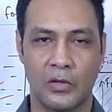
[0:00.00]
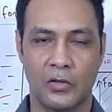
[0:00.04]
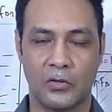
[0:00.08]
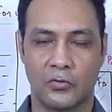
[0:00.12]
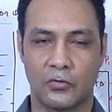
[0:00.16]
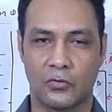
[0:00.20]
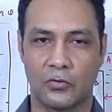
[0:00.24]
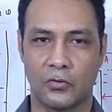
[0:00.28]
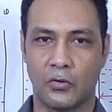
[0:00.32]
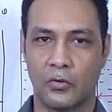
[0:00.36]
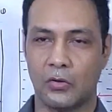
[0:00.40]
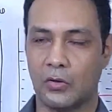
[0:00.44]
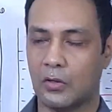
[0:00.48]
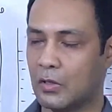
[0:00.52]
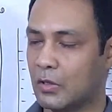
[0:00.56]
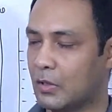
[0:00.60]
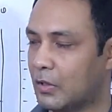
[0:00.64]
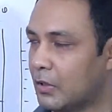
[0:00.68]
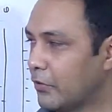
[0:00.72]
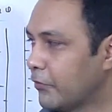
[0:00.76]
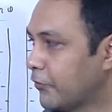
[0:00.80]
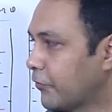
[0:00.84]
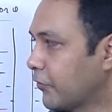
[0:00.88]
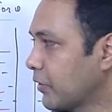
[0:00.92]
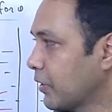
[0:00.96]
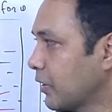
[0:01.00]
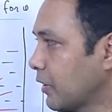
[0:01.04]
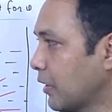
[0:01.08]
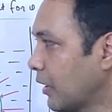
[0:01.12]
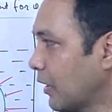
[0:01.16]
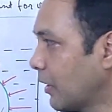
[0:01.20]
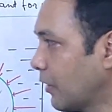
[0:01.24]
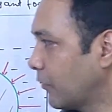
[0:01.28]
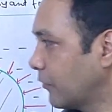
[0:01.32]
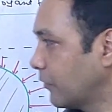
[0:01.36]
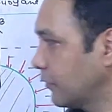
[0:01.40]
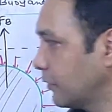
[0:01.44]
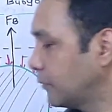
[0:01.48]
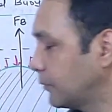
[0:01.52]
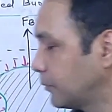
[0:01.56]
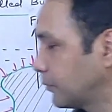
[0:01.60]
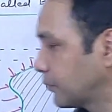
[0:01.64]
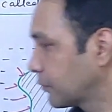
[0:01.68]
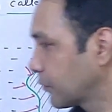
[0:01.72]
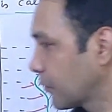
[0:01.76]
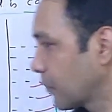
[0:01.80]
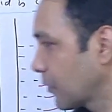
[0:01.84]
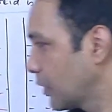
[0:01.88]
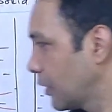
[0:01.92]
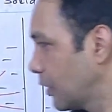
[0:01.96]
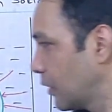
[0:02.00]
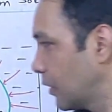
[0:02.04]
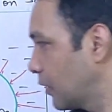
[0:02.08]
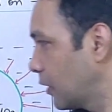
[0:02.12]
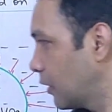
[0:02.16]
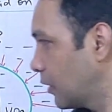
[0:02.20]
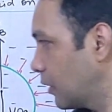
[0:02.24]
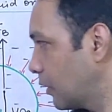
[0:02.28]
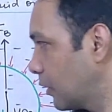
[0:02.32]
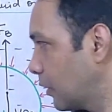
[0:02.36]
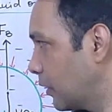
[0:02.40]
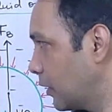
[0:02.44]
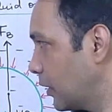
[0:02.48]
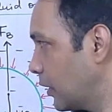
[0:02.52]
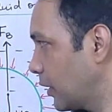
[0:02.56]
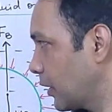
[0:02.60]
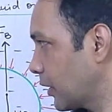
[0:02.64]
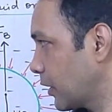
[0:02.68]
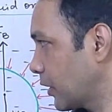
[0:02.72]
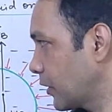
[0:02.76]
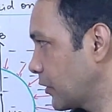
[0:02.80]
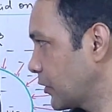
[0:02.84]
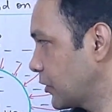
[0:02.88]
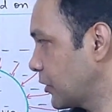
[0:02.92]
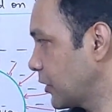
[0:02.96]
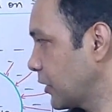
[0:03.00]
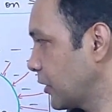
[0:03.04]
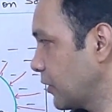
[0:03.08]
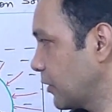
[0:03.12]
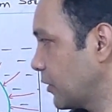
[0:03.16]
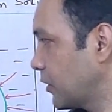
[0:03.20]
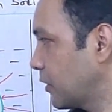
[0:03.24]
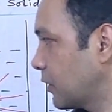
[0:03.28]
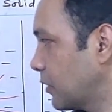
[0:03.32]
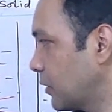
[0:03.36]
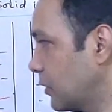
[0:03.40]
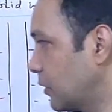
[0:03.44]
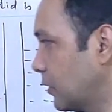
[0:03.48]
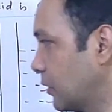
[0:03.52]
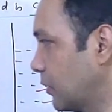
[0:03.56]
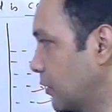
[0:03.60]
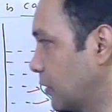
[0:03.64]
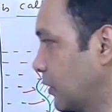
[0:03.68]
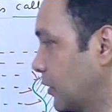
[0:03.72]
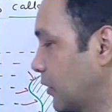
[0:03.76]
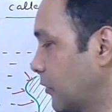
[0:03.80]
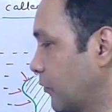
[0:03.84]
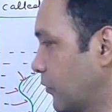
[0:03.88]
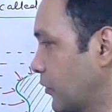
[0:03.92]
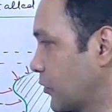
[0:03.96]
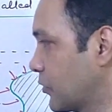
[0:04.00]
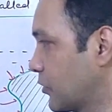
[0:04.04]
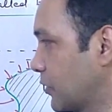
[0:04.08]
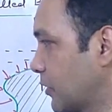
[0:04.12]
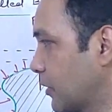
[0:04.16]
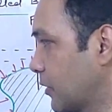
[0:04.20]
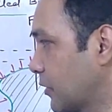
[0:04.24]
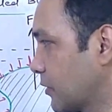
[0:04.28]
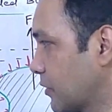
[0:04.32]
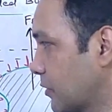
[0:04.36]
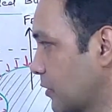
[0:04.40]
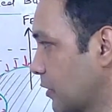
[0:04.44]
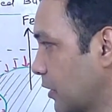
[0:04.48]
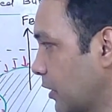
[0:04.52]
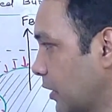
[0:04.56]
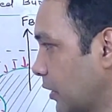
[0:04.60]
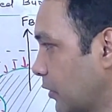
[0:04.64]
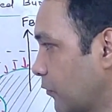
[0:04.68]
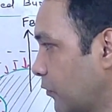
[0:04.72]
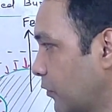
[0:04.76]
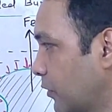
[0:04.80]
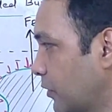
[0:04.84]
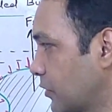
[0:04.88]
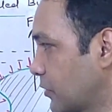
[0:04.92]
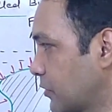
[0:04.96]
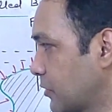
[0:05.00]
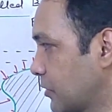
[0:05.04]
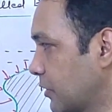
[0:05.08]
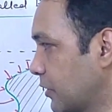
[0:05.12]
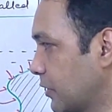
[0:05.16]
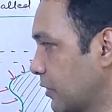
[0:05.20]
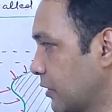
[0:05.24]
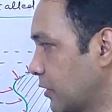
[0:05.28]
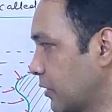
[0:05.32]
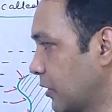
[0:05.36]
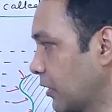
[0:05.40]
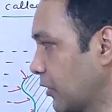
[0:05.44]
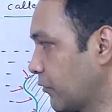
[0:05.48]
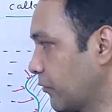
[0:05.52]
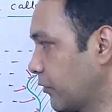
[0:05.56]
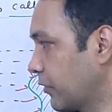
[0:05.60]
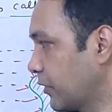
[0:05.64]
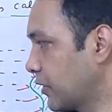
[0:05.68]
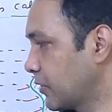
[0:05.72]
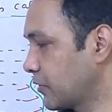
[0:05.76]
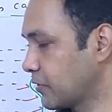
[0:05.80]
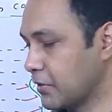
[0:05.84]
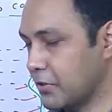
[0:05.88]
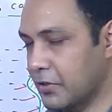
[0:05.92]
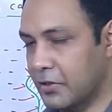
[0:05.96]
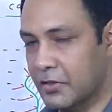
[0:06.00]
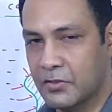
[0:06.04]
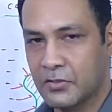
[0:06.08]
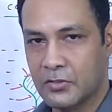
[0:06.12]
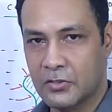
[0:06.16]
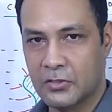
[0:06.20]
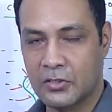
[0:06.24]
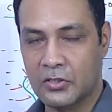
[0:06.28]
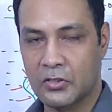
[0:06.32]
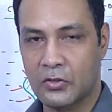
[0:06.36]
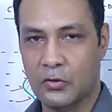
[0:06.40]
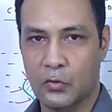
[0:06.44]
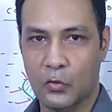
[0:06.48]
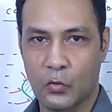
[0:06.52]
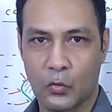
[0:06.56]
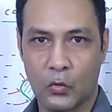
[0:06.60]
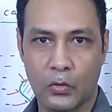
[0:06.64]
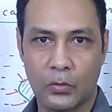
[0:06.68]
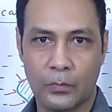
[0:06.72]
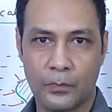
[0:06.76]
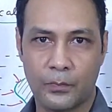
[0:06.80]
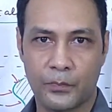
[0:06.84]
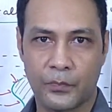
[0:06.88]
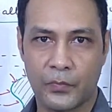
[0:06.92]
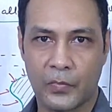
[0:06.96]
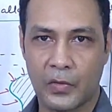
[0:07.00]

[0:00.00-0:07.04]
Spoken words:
So we have a container in which there is a liquid is there. Liquid has a density rho.